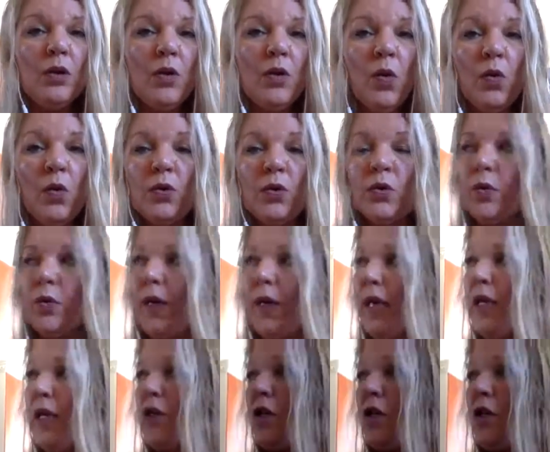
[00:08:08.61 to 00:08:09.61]

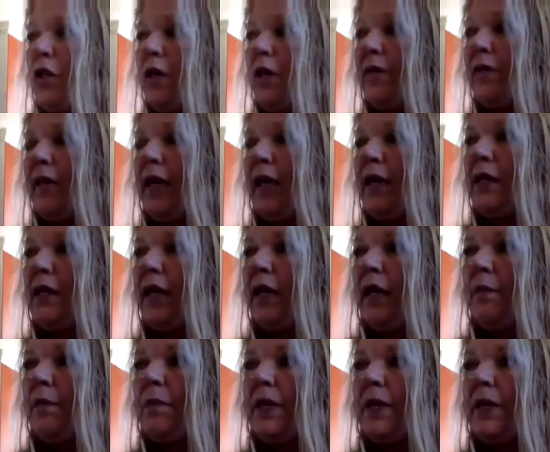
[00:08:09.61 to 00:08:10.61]
co-creation of that
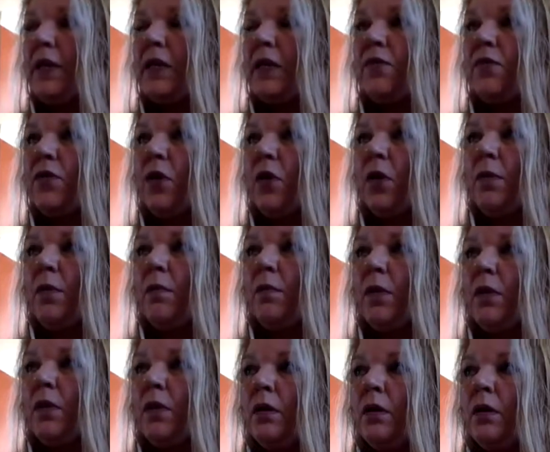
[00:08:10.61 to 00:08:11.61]
happens from